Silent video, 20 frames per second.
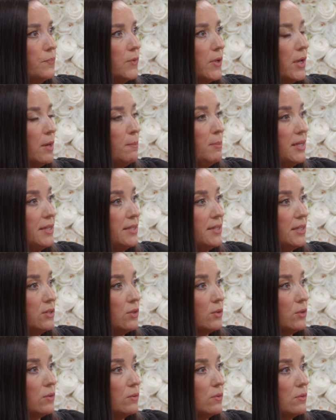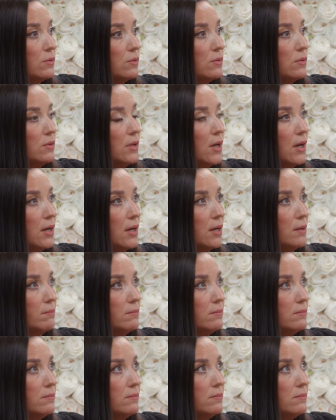a big yeah. deal.
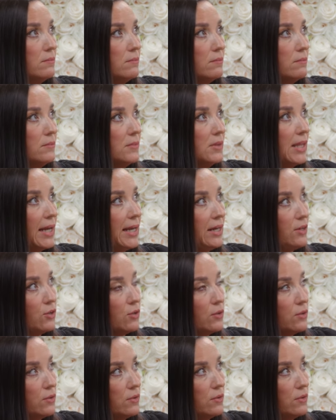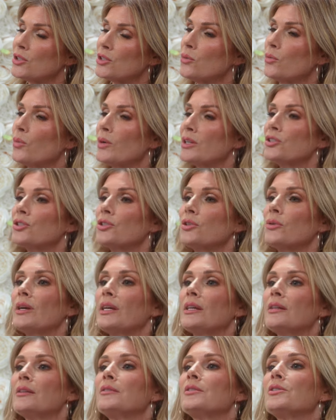Um, later do you oh. wish you
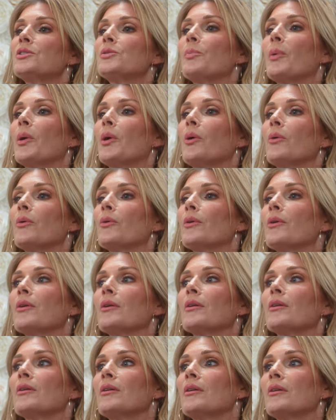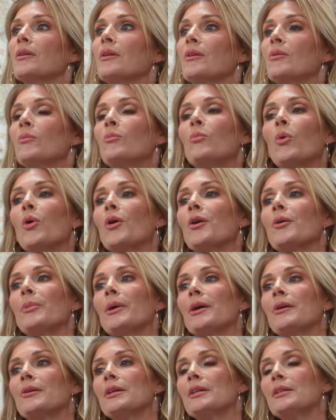had spoke more
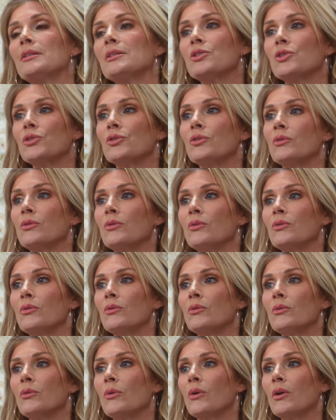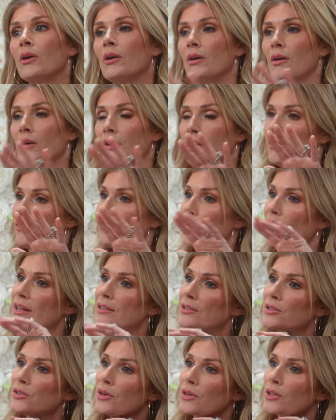about it to
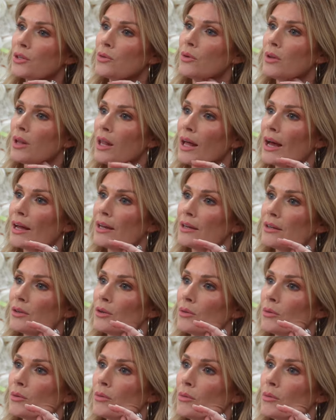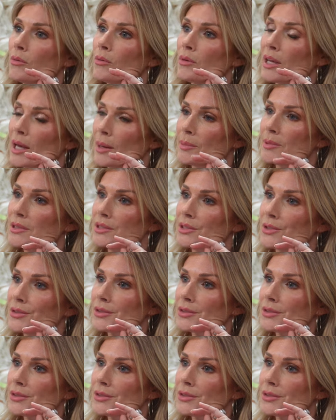friends, or are you glad you kept it to